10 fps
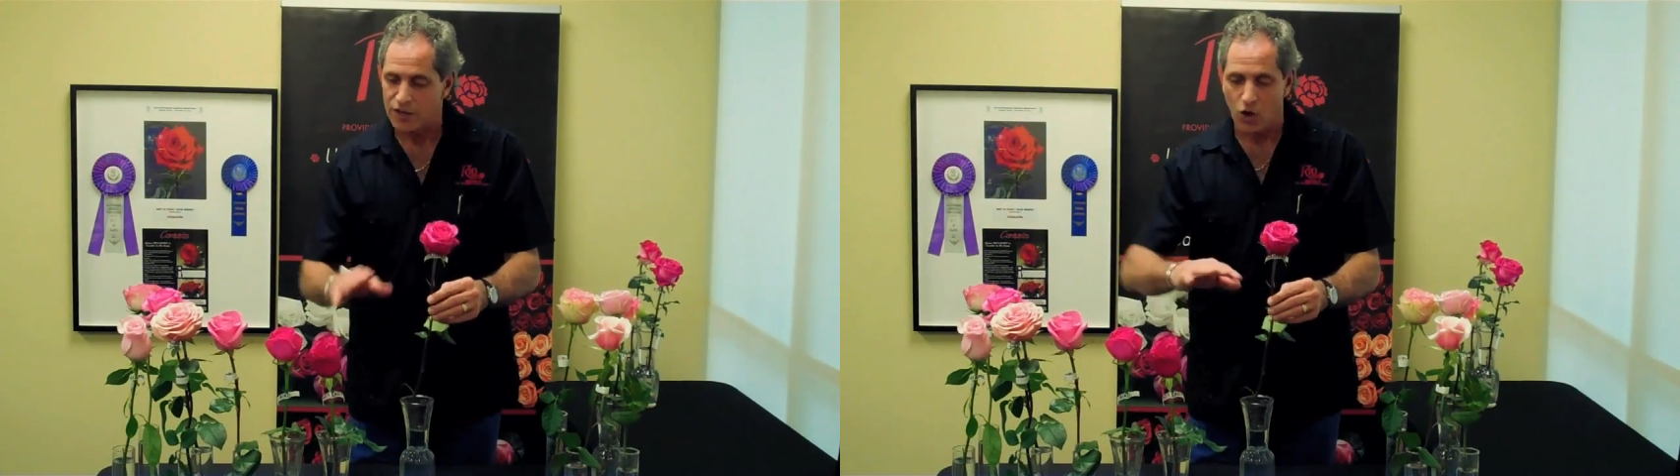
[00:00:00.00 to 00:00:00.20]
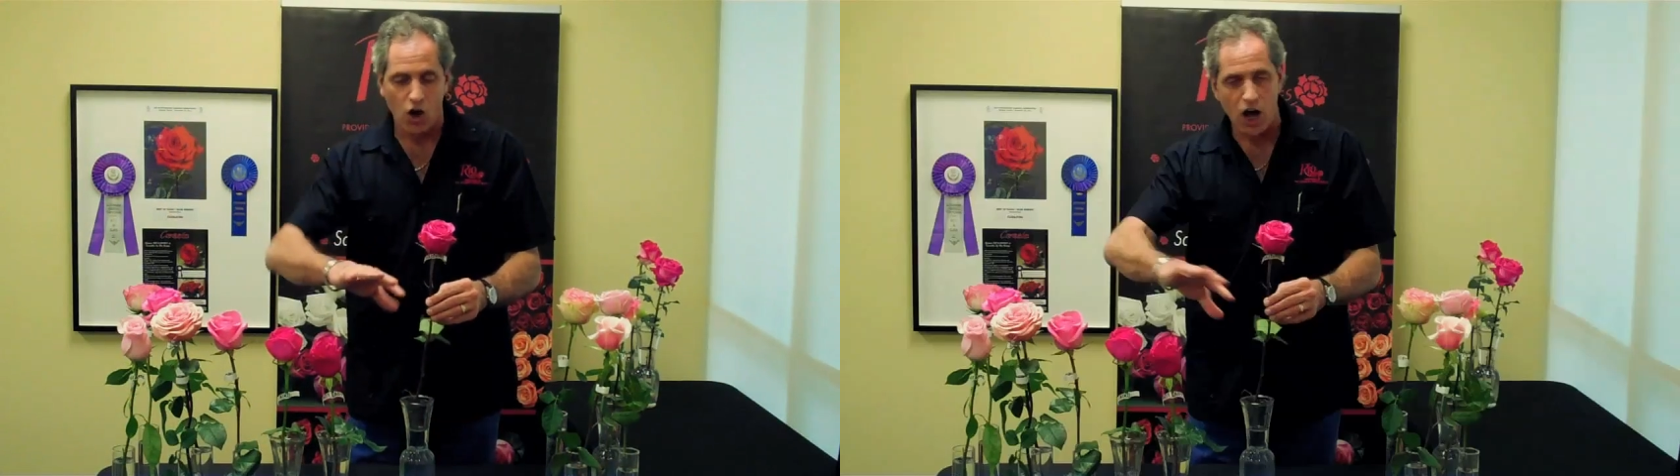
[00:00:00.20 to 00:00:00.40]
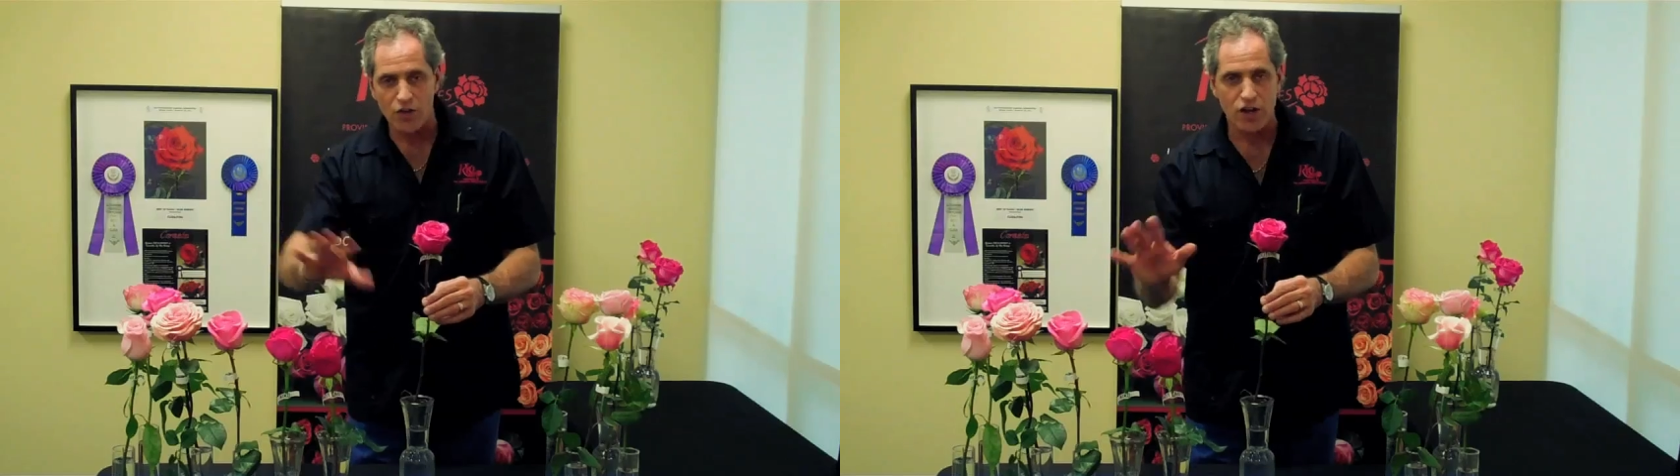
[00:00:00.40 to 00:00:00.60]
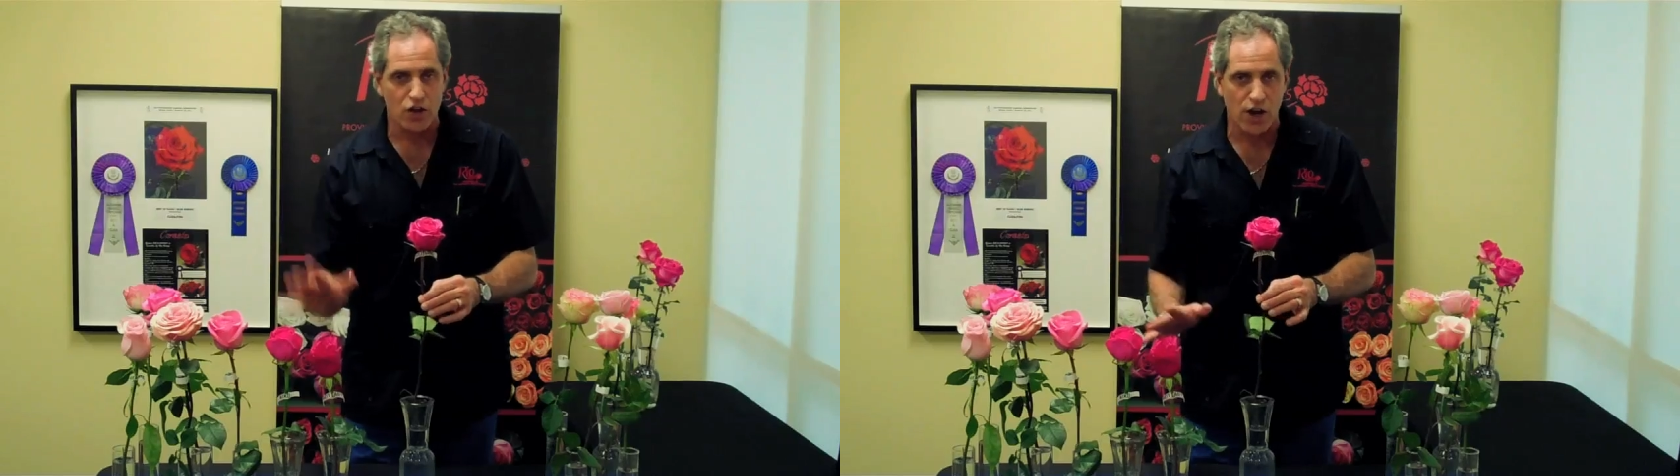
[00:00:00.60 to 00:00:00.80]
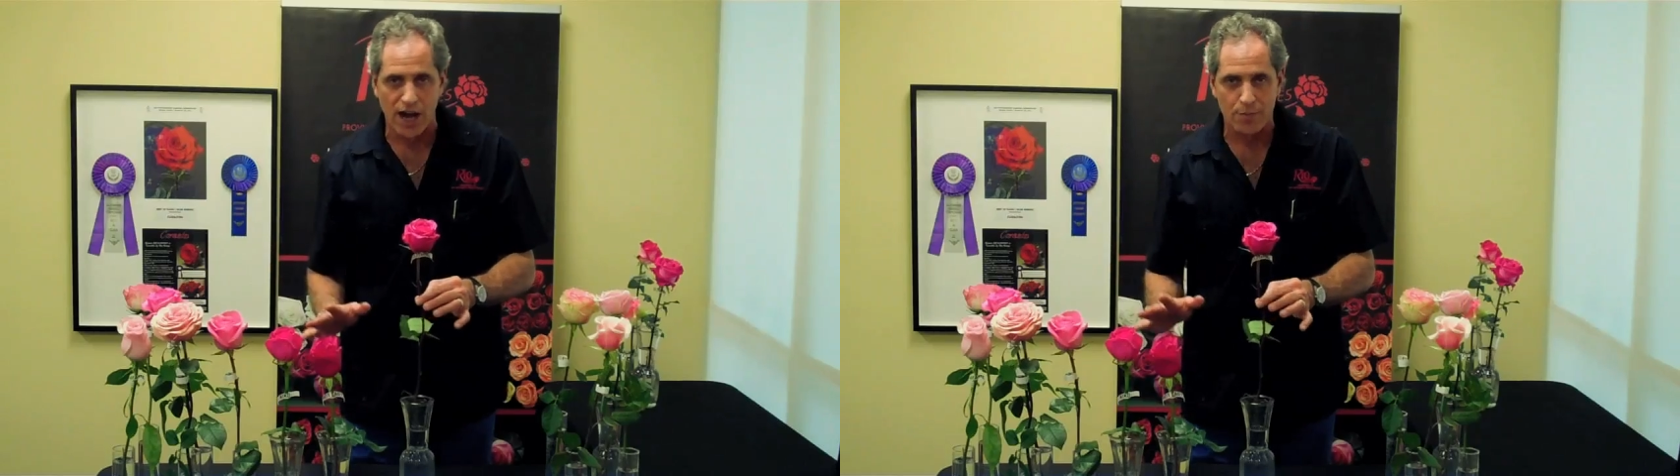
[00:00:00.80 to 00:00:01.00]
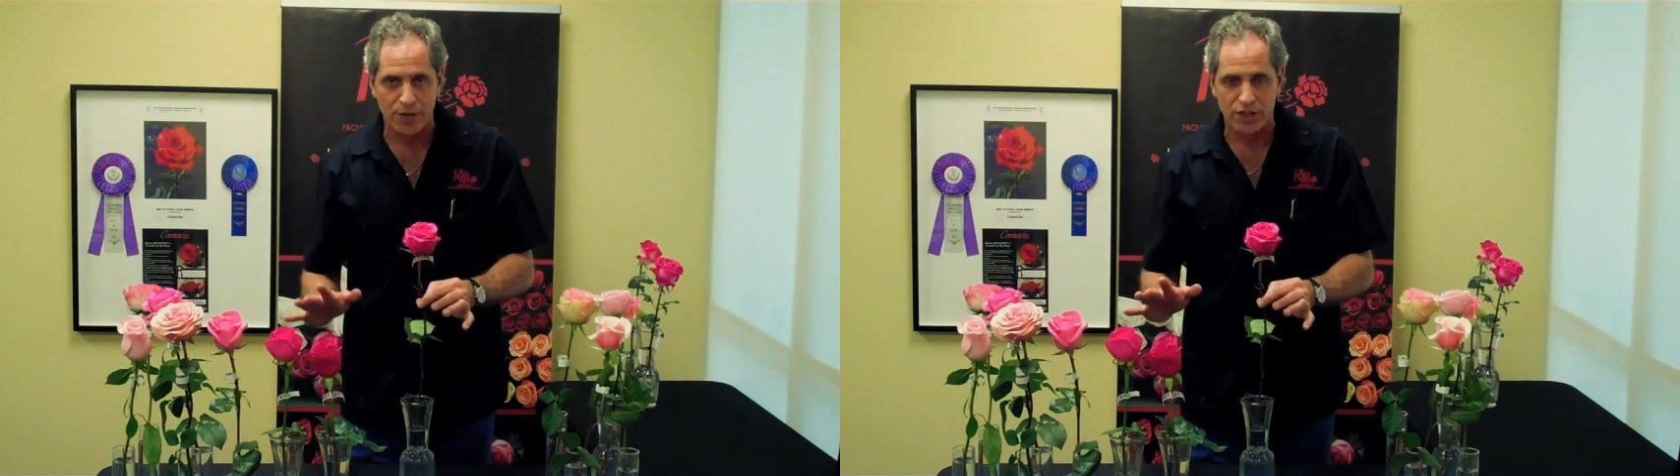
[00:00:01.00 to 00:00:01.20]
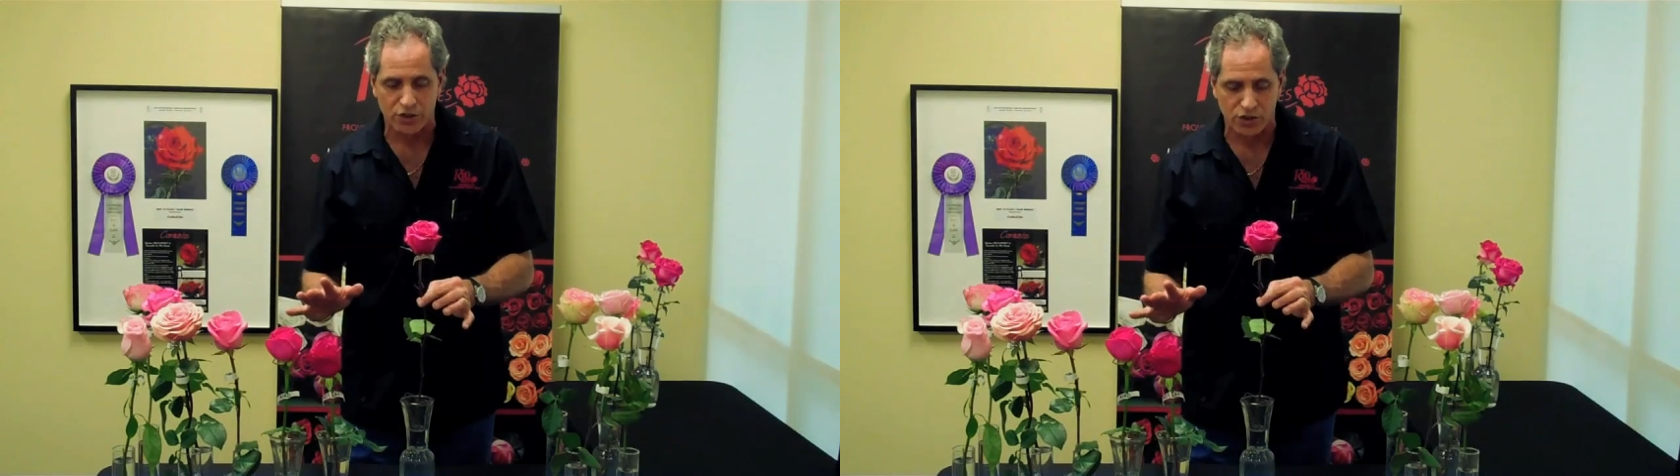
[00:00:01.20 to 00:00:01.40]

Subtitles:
all the other hot pinks are